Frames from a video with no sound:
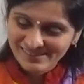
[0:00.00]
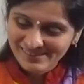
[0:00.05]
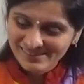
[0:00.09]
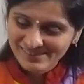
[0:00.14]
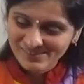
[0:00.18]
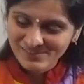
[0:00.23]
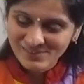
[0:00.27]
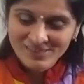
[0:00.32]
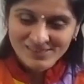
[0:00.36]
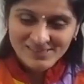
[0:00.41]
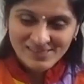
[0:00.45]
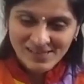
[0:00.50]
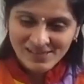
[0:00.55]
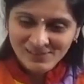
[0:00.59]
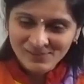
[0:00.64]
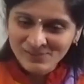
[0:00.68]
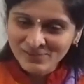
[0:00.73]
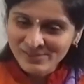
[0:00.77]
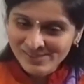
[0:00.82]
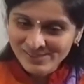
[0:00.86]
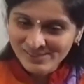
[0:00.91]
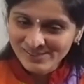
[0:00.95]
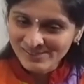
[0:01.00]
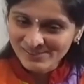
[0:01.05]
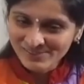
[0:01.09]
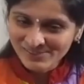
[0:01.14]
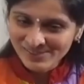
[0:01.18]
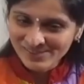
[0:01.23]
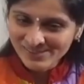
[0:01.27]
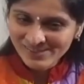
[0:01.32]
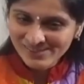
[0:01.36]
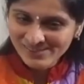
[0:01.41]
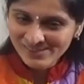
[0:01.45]
What is
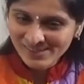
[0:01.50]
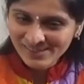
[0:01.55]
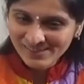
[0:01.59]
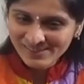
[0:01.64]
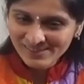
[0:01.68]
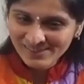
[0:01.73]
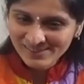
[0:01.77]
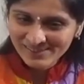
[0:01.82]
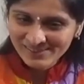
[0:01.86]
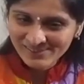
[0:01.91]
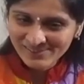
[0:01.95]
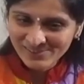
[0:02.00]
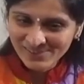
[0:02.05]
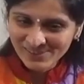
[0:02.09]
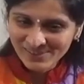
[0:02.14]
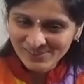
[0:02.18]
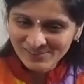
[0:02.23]
acquisitiveness? What have